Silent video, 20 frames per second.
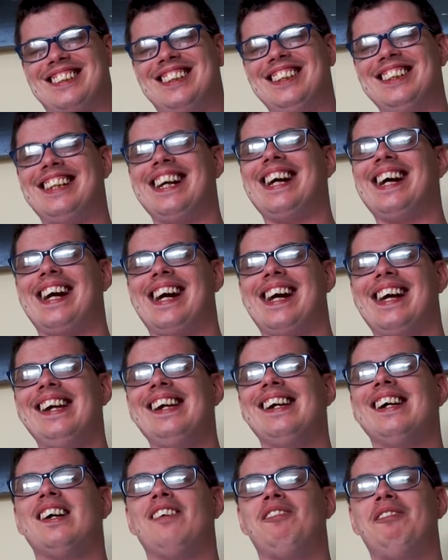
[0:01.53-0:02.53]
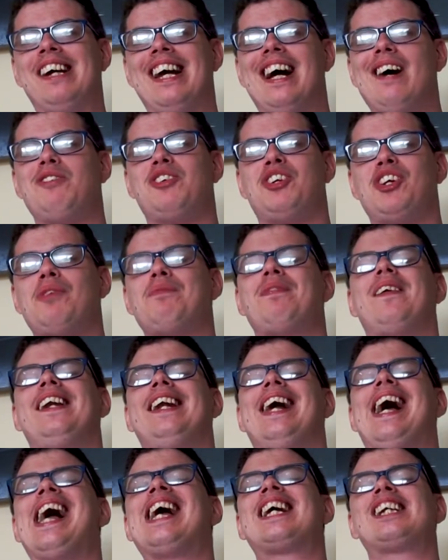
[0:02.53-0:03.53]
Today we have something
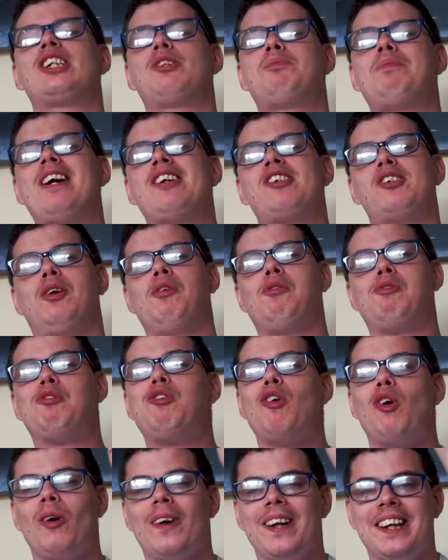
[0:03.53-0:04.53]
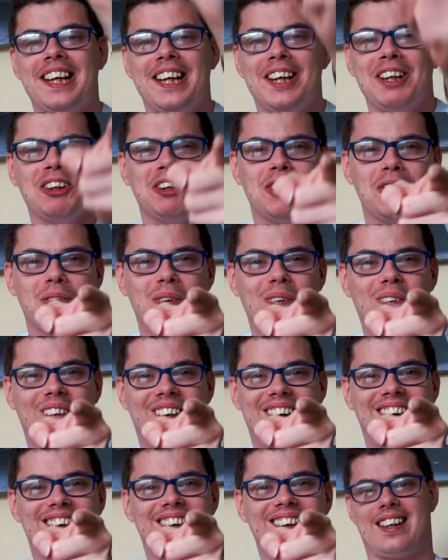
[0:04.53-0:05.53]
extra special for
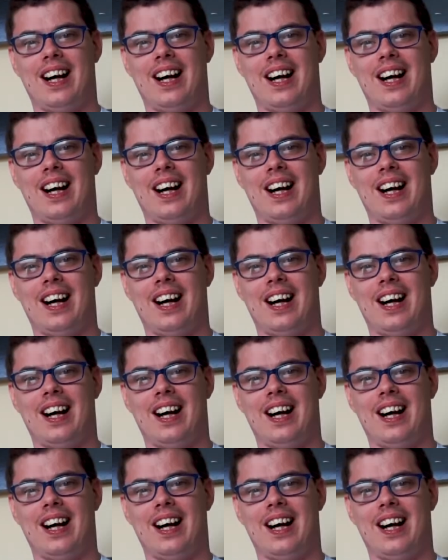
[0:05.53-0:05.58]
you!